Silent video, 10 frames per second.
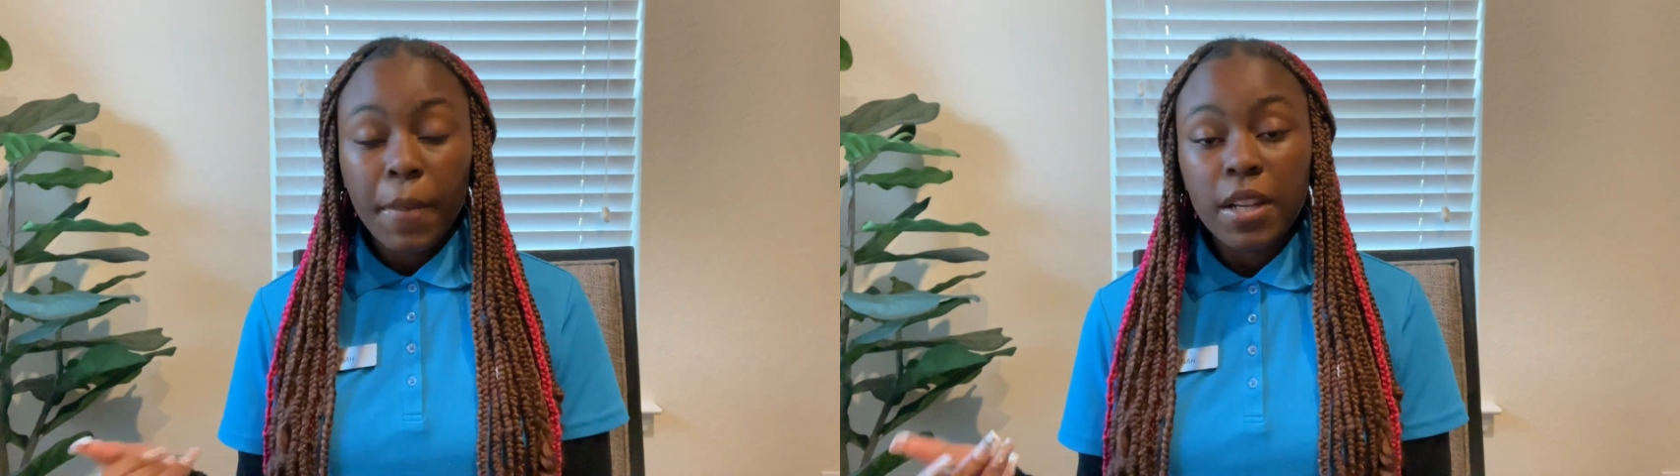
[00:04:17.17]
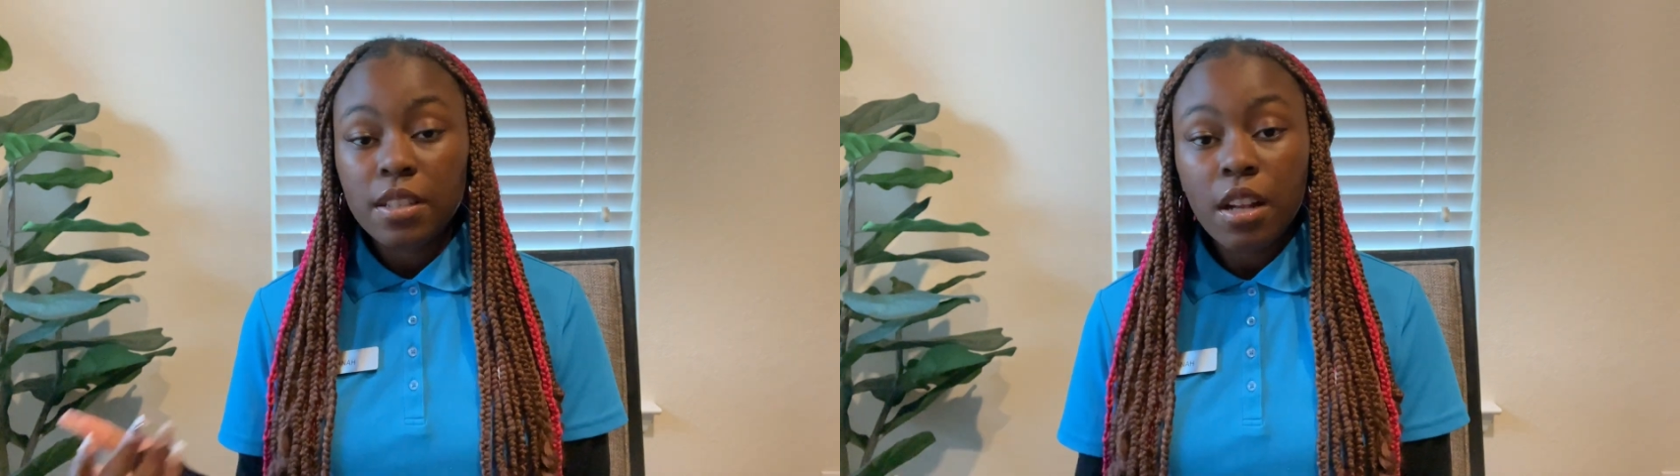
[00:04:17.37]

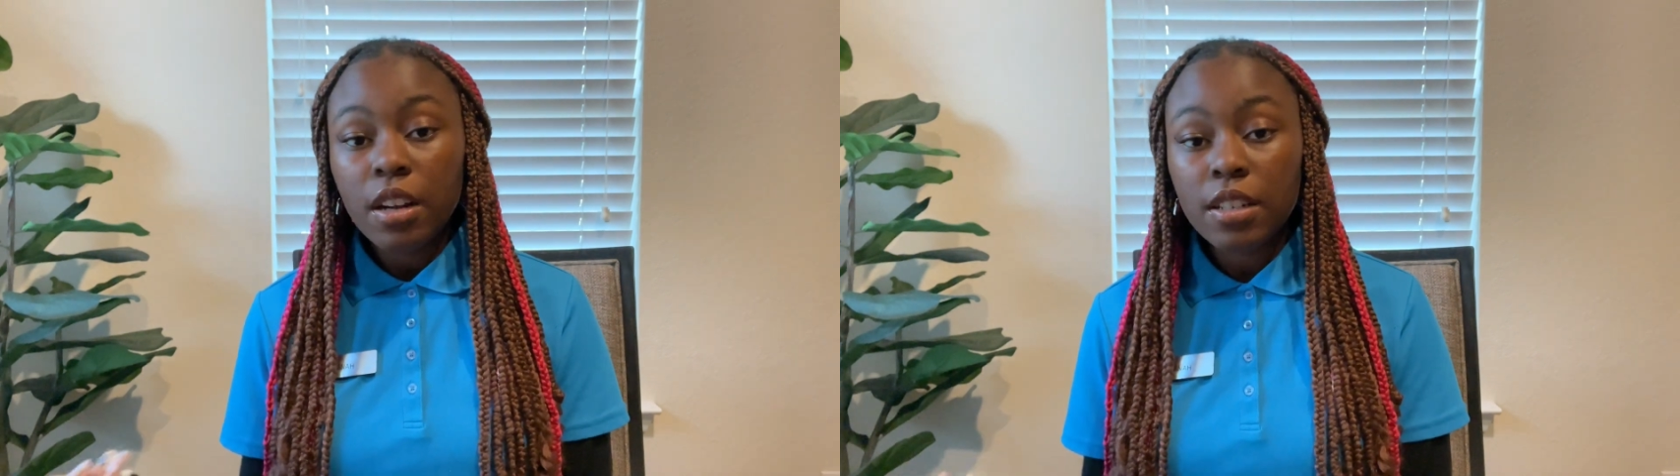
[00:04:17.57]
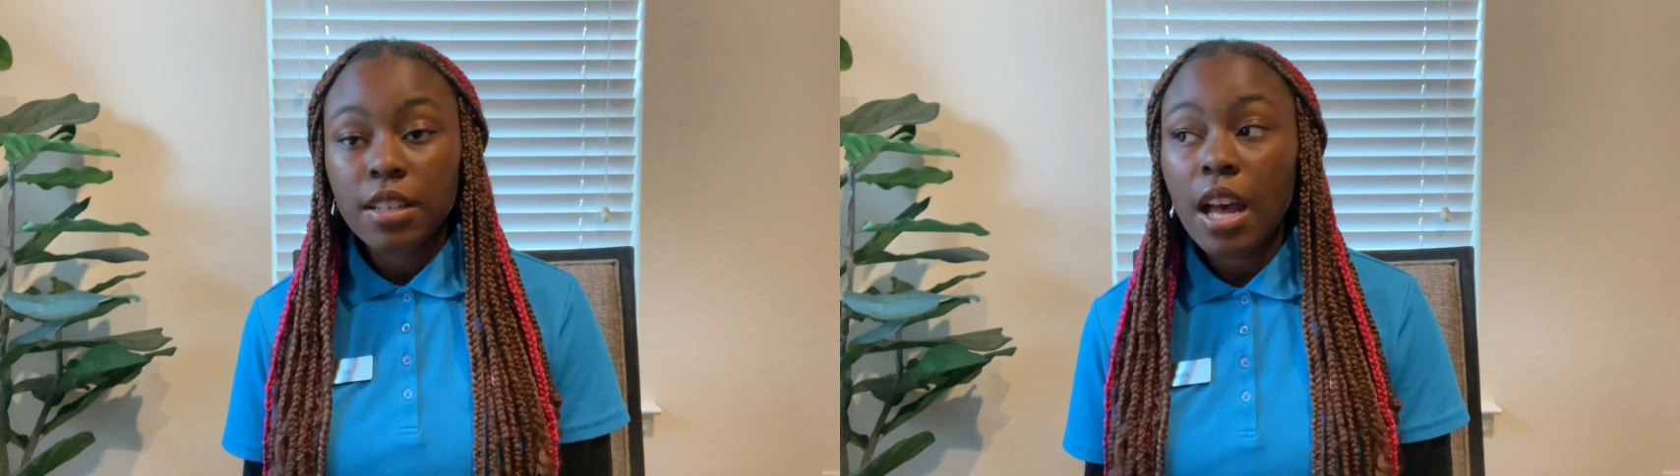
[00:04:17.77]
But it's not
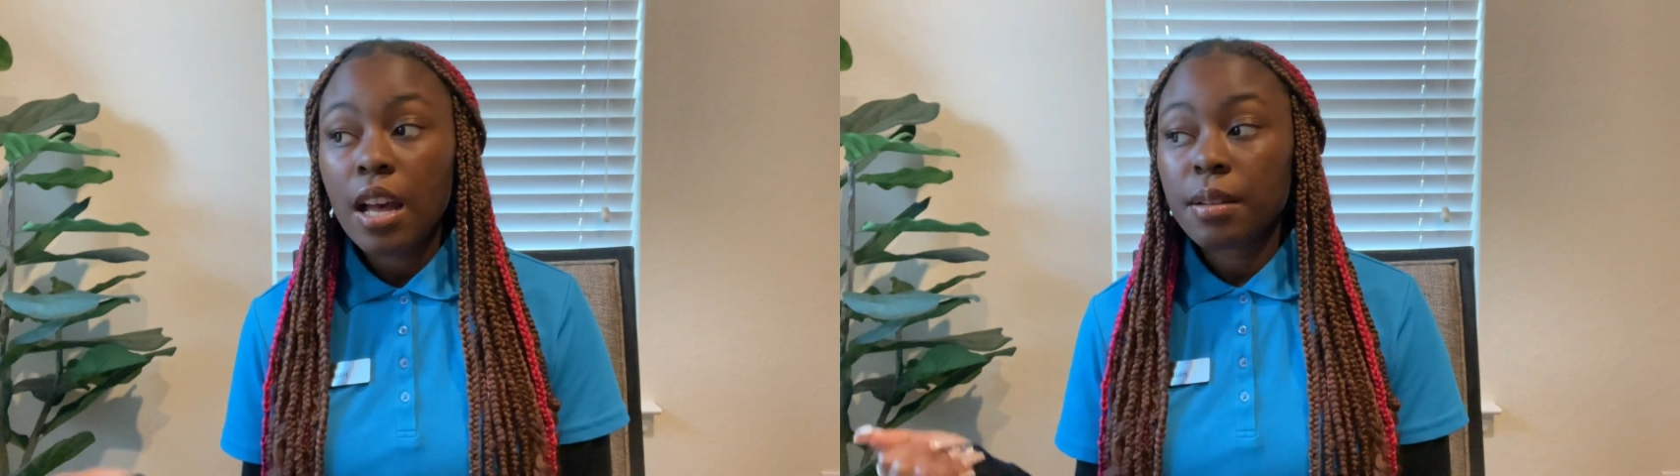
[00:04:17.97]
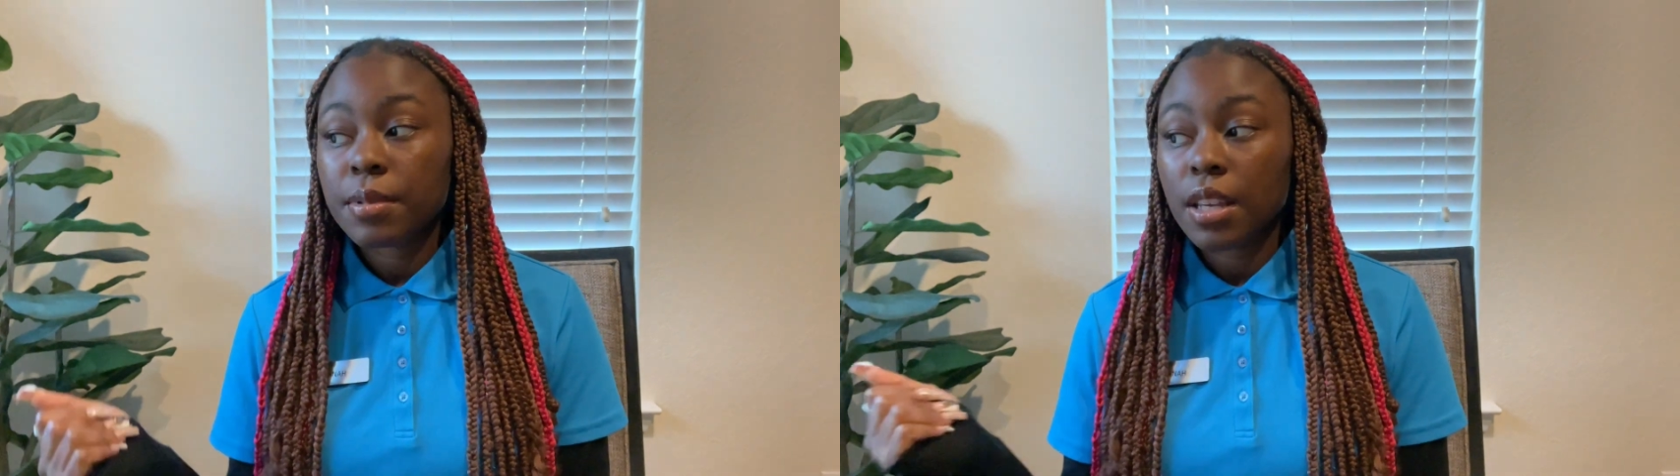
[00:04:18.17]
our
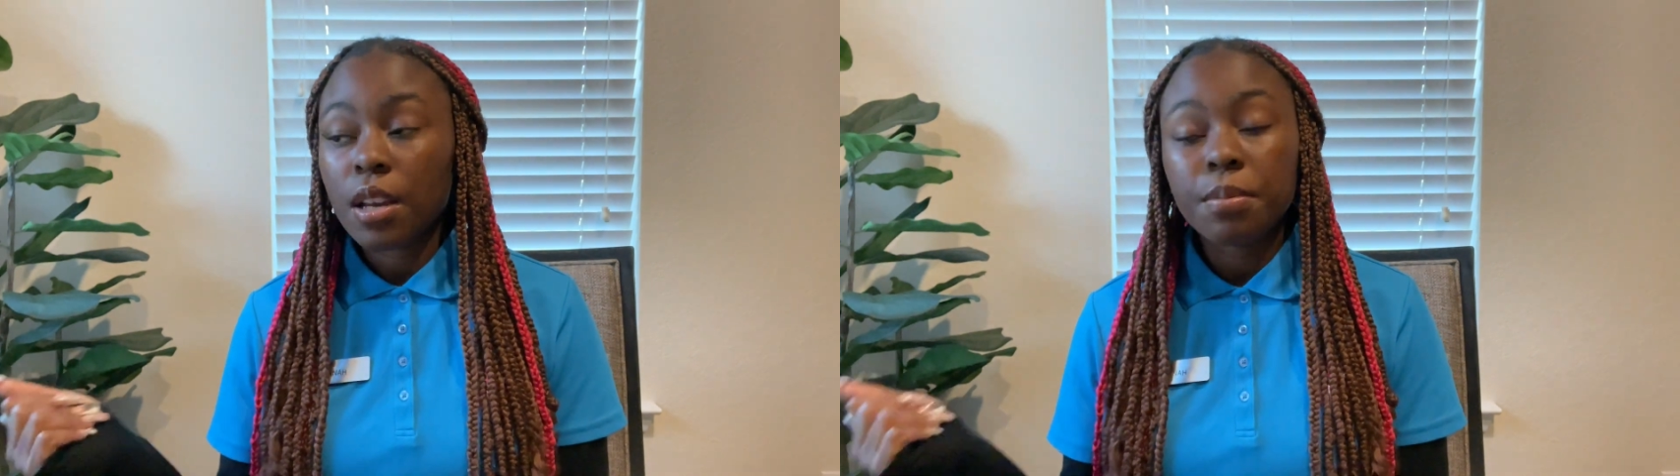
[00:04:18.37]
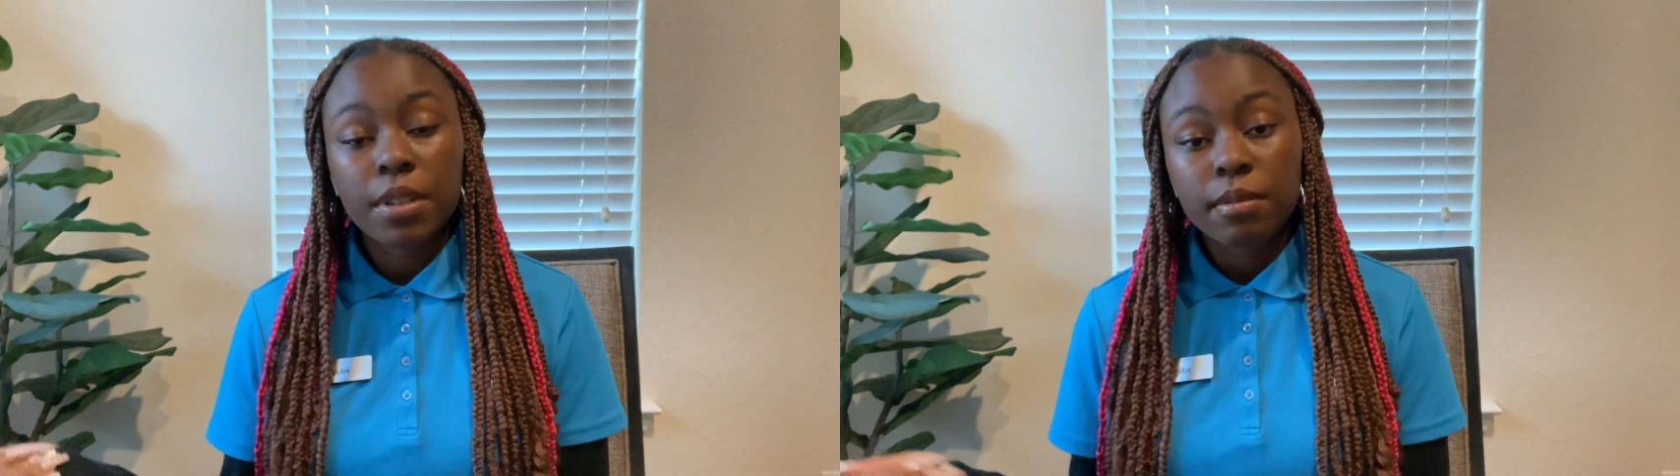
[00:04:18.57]
job to
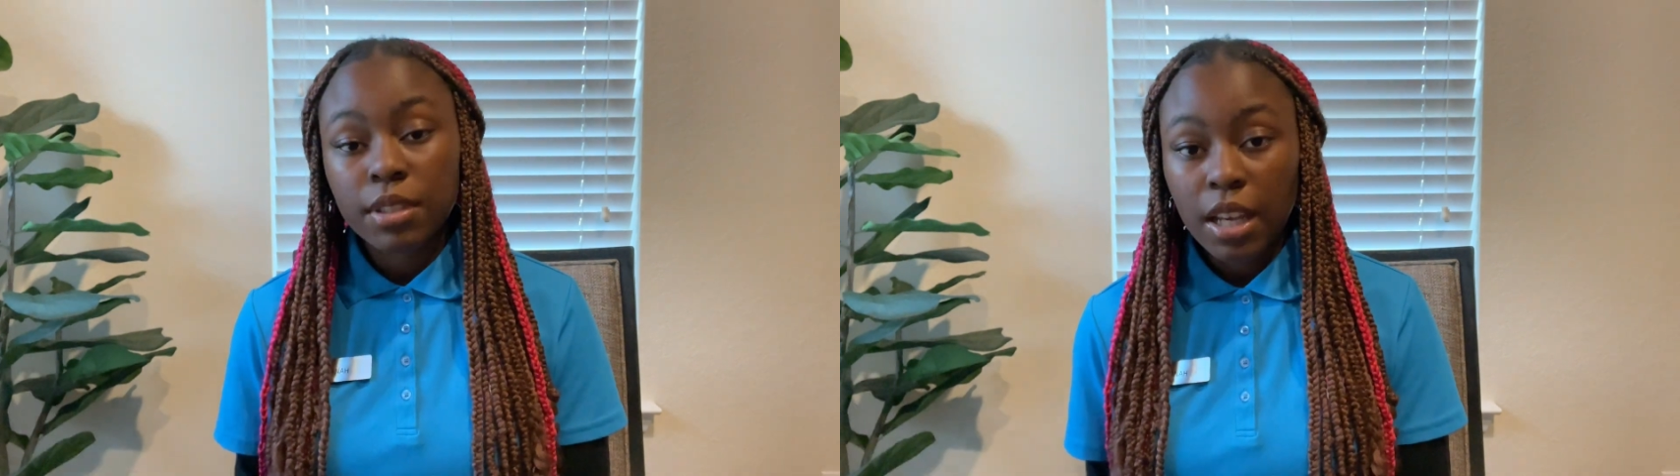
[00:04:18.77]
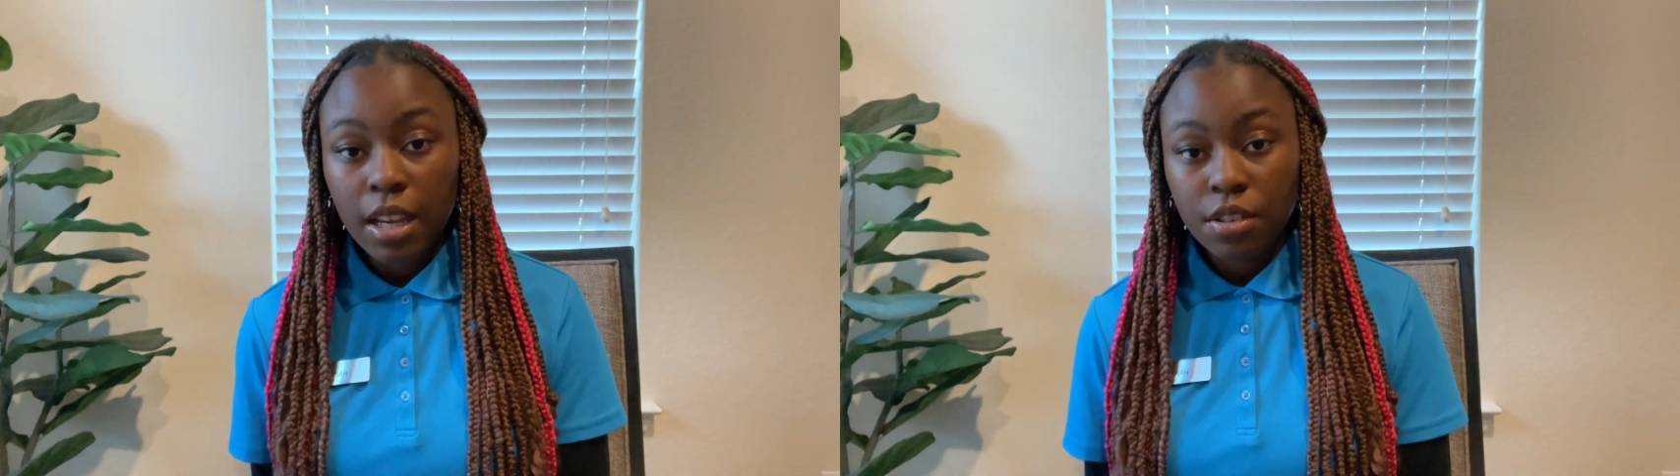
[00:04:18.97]
help them
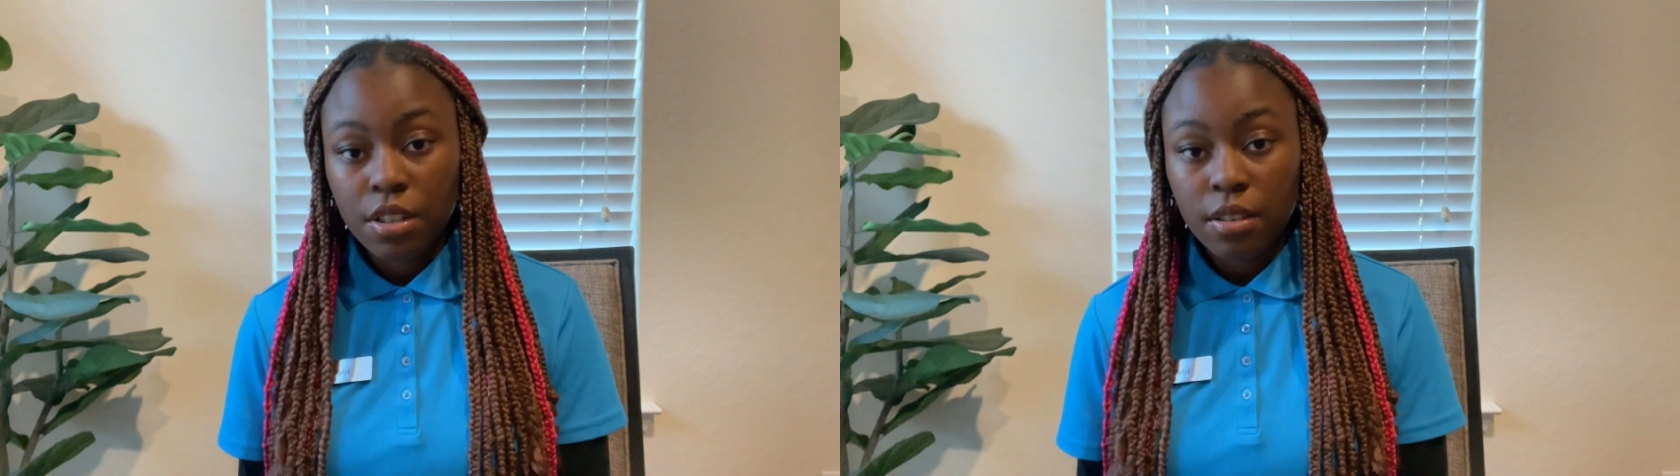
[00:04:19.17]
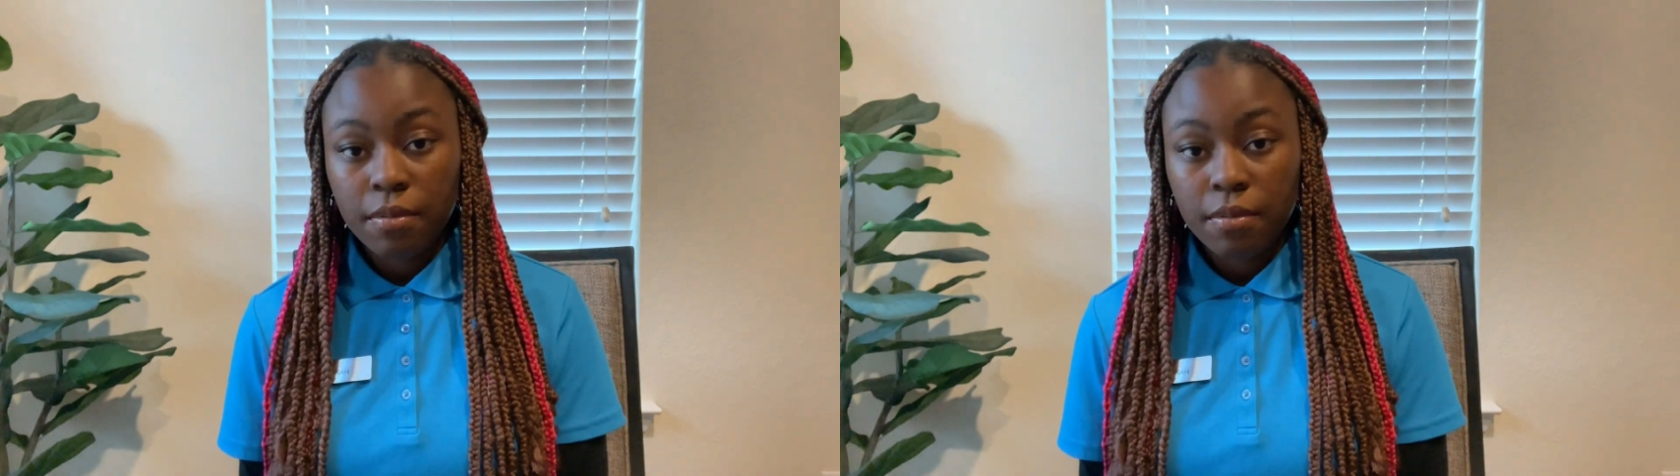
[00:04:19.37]
change it.